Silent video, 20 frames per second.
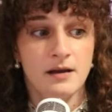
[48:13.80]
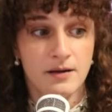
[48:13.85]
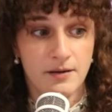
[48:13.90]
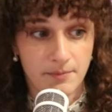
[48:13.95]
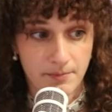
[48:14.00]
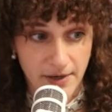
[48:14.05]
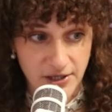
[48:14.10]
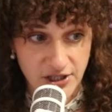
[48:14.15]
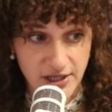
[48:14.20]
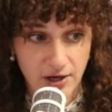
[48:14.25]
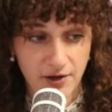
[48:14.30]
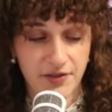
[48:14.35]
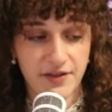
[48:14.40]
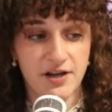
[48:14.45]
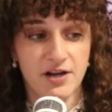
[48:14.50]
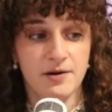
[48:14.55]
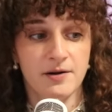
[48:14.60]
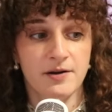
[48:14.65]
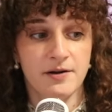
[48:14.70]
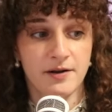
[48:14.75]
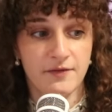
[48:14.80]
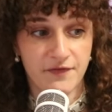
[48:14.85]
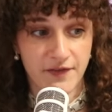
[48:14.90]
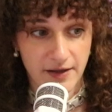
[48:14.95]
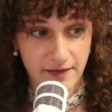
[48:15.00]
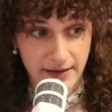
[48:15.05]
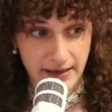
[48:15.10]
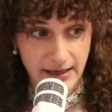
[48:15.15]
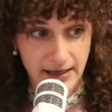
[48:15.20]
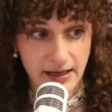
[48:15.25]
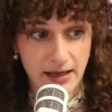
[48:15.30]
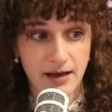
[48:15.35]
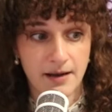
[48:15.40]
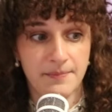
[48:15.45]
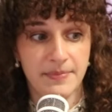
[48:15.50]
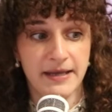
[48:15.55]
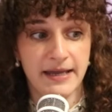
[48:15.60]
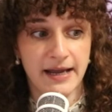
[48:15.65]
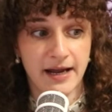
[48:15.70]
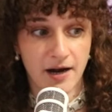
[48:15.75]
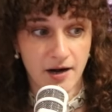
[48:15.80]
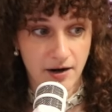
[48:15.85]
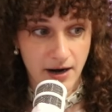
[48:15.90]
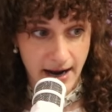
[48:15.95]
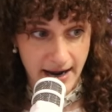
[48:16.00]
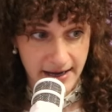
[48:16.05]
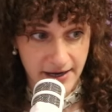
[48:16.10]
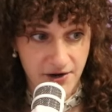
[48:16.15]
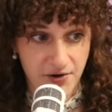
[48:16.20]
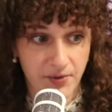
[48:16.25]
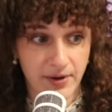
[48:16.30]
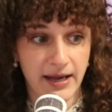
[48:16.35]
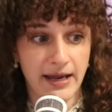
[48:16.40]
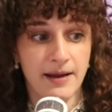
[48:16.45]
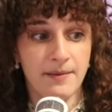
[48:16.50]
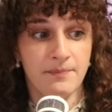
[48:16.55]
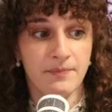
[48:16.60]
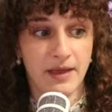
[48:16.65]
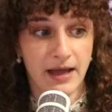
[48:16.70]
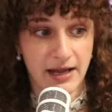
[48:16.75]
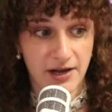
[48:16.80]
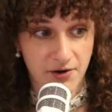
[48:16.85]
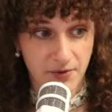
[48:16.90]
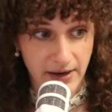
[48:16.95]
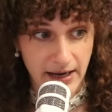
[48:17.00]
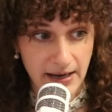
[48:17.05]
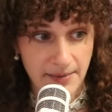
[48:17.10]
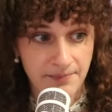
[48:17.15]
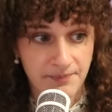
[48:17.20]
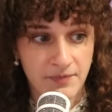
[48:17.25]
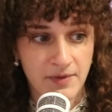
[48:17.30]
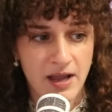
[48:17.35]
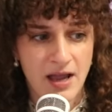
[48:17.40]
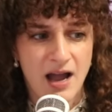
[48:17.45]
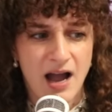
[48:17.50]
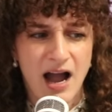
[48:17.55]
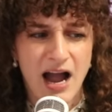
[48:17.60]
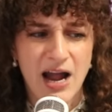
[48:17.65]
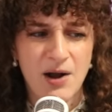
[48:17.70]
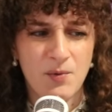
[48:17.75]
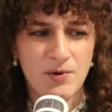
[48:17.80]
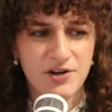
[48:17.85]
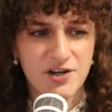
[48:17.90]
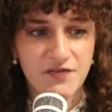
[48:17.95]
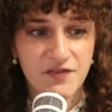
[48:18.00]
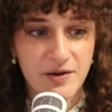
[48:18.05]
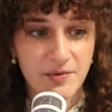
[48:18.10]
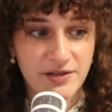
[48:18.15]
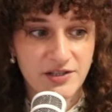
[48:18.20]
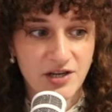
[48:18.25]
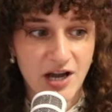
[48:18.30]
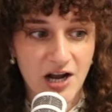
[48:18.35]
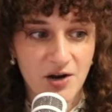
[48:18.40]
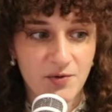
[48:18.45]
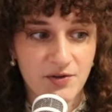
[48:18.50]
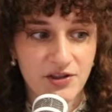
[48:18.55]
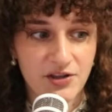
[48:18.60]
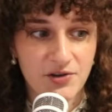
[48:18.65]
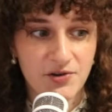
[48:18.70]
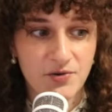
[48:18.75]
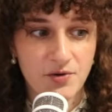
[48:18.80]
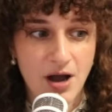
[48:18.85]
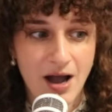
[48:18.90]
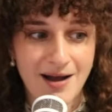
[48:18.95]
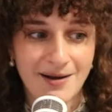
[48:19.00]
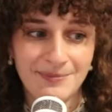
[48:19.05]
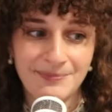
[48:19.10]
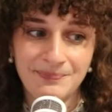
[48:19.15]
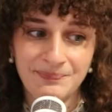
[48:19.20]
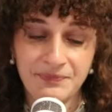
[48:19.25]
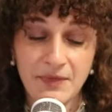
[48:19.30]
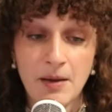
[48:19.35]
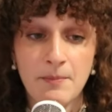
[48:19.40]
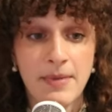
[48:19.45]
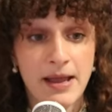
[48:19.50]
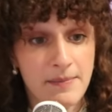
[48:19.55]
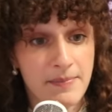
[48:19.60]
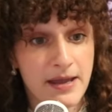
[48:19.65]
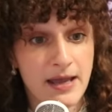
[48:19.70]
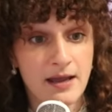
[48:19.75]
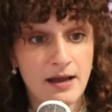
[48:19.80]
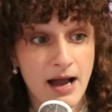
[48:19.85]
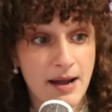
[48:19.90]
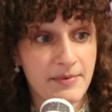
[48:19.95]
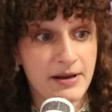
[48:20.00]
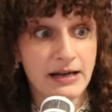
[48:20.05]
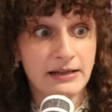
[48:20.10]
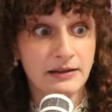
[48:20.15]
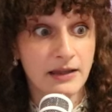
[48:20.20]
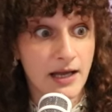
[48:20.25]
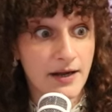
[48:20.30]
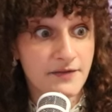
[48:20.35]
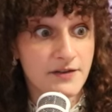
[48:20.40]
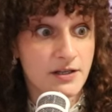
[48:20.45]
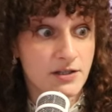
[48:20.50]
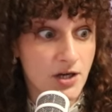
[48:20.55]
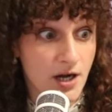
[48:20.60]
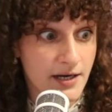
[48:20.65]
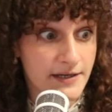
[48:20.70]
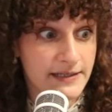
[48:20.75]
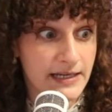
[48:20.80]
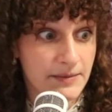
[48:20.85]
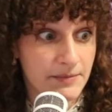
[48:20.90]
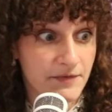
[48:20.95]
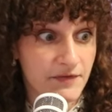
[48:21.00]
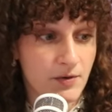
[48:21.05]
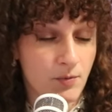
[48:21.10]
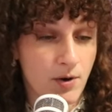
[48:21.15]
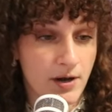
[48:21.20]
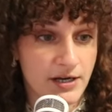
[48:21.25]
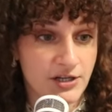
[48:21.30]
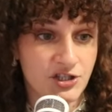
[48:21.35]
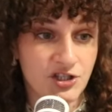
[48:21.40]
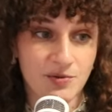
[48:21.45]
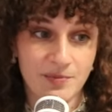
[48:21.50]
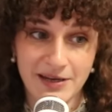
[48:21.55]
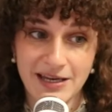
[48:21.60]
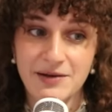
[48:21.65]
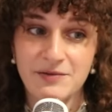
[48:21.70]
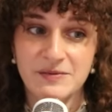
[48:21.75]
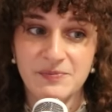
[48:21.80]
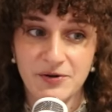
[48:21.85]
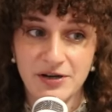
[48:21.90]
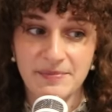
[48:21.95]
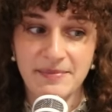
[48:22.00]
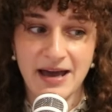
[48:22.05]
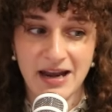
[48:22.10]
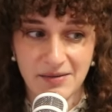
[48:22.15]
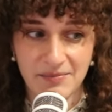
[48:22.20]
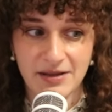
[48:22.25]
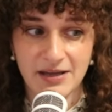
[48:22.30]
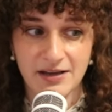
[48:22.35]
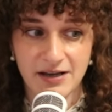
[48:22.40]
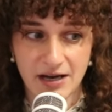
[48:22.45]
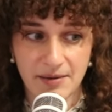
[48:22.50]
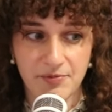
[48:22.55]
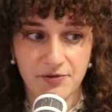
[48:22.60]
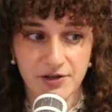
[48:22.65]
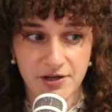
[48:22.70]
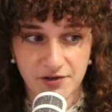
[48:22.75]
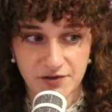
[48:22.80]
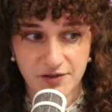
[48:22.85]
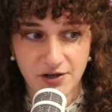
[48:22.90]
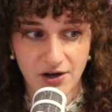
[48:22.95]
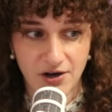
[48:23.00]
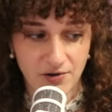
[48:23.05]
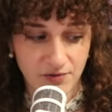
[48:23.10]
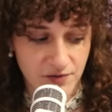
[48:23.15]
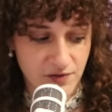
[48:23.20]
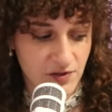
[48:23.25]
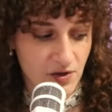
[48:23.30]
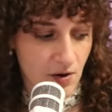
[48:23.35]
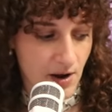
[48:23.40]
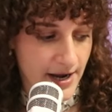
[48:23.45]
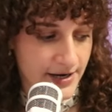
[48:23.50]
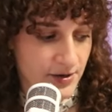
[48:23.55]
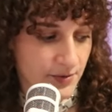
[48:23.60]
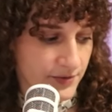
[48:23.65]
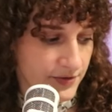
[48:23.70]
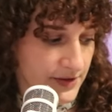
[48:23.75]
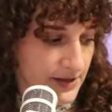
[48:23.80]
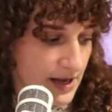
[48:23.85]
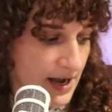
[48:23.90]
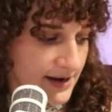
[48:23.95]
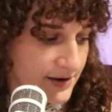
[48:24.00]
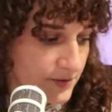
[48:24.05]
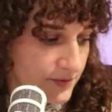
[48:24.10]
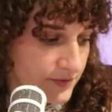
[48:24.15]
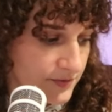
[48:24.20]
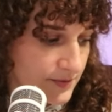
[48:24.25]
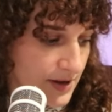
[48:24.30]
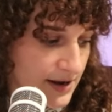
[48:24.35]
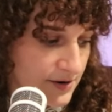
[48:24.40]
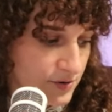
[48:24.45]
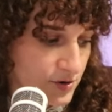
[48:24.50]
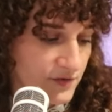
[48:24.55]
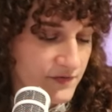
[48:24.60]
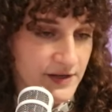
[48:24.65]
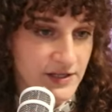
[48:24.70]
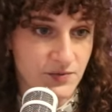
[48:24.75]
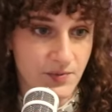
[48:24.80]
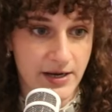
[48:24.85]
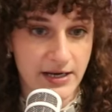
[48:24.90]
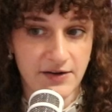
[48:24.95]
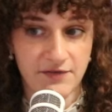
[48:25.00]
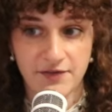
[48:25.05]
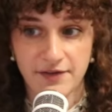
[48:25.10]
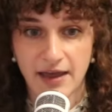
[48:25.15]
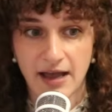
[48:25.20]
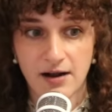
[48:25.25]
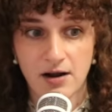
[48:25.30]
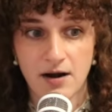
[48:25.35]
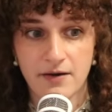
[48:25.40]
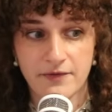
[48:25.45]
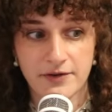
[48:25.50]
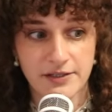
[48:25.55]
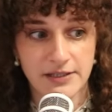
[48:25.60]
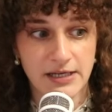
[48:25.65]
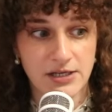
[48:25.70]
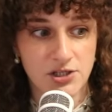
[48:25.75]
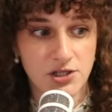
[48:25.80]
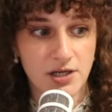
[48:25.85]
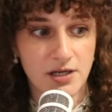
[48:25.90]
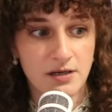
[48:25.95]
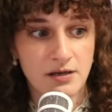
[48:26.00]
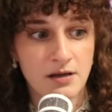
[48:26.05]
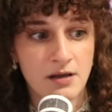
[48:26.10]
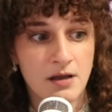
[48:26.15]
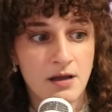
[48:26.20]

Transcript: much healthier feeling pierre i agree i agree i wonder if he would talk with you um maybe i mean i'd love to talk to him if you wanted to but he was pretty mad at me a couple years ago so i don't think i don't i don't know if he's ready for that conversation